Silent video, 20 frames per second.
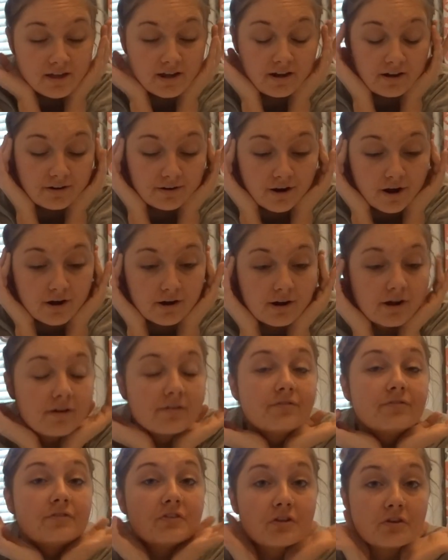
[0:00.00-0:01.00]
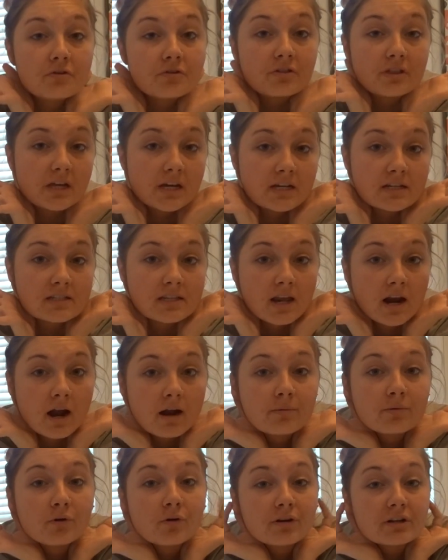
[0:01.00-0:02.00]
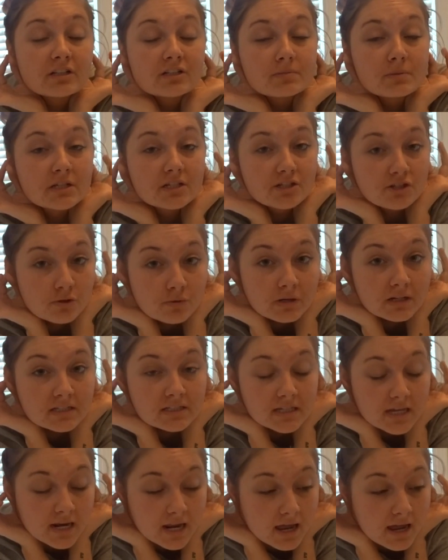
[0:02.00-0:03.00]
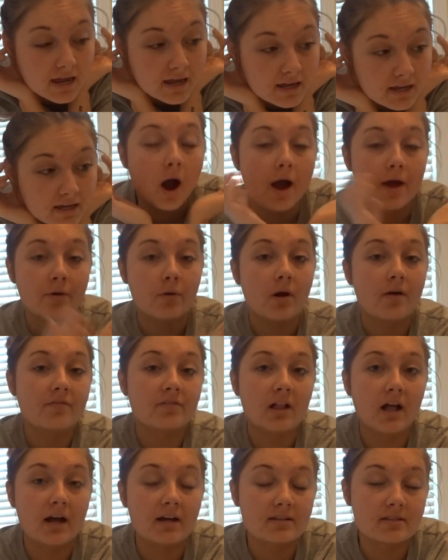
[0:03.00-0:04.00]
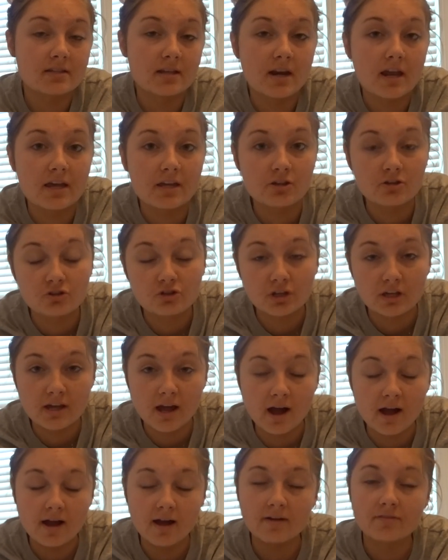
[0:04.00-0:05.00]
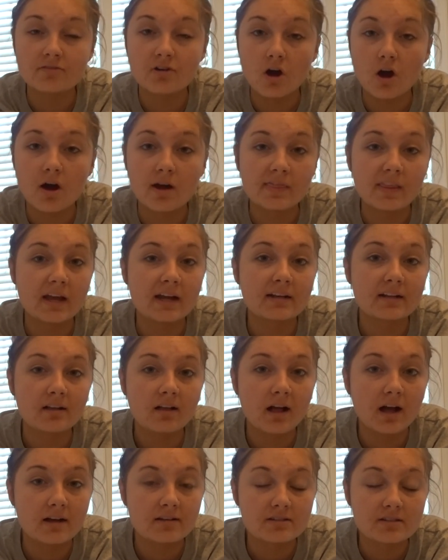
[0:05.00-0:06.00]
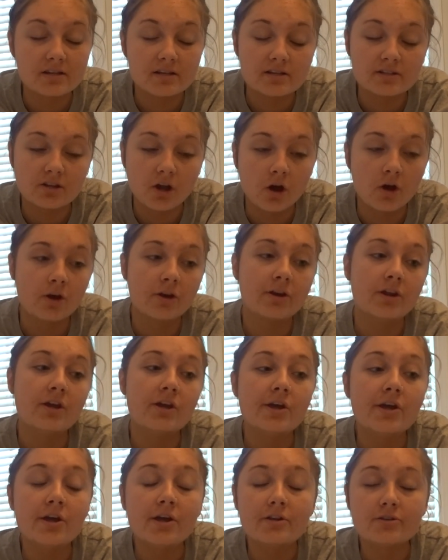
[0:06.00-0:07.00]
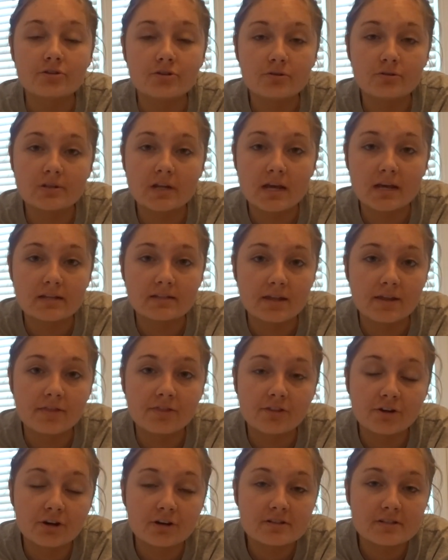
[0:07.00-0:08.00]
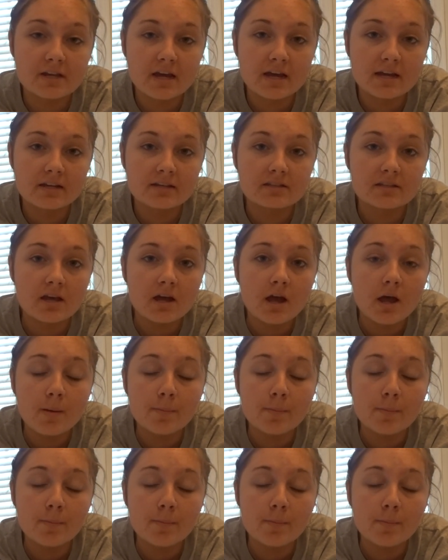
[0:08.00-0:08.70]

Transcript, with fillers: There are a few things that I'm going to be doing today. I don't have class today usually. I have online classes on Tuesdays and Thursdays,